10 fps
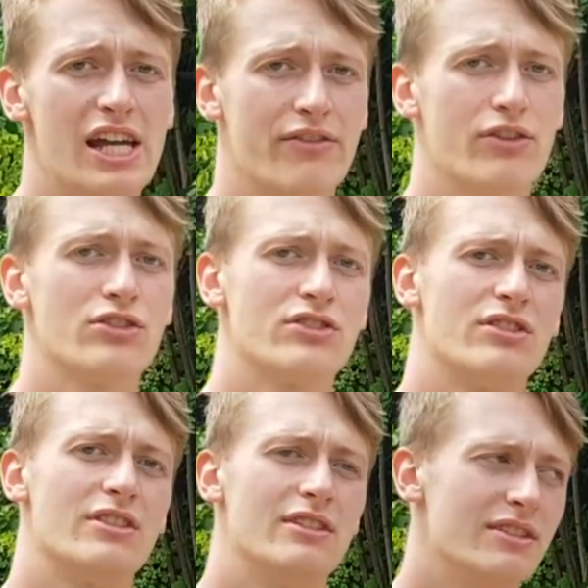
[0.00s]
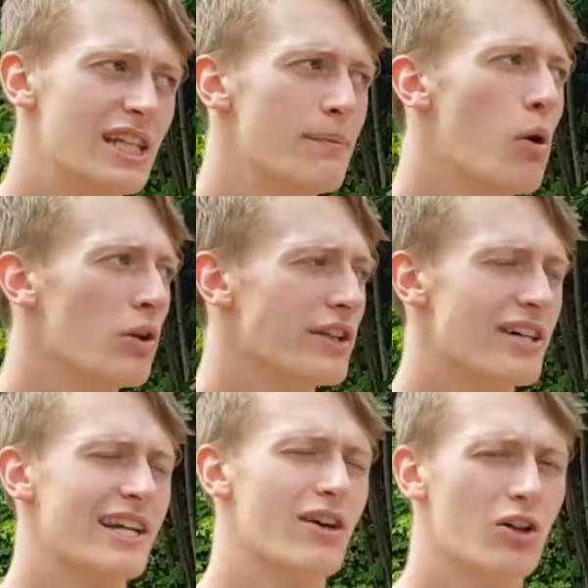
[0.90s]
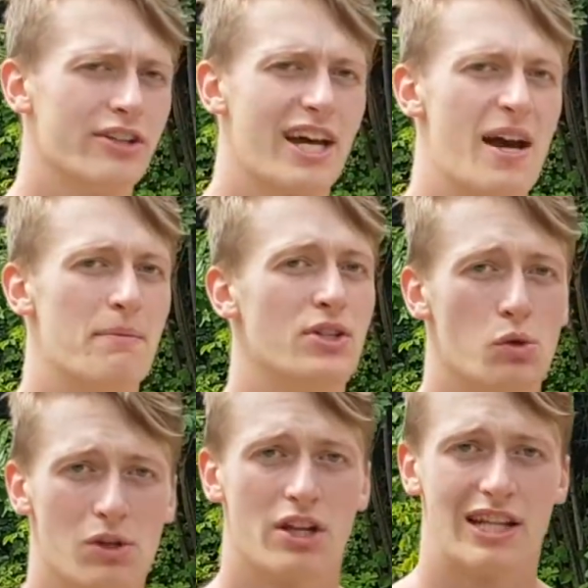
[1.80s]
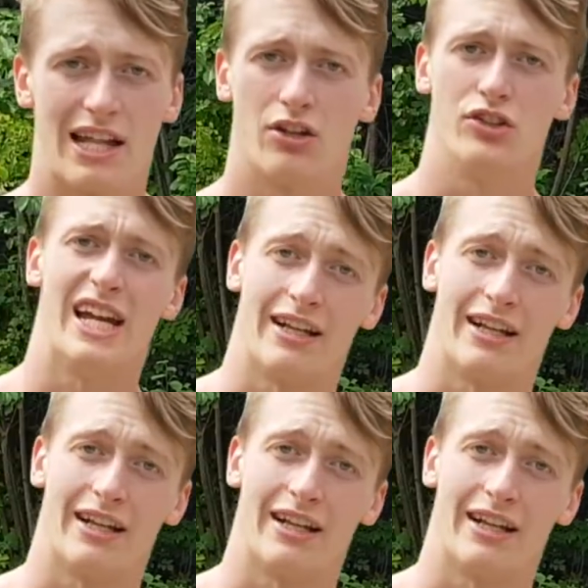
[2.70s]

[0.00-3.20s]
if you just keep holding tight all the time, you will not land on your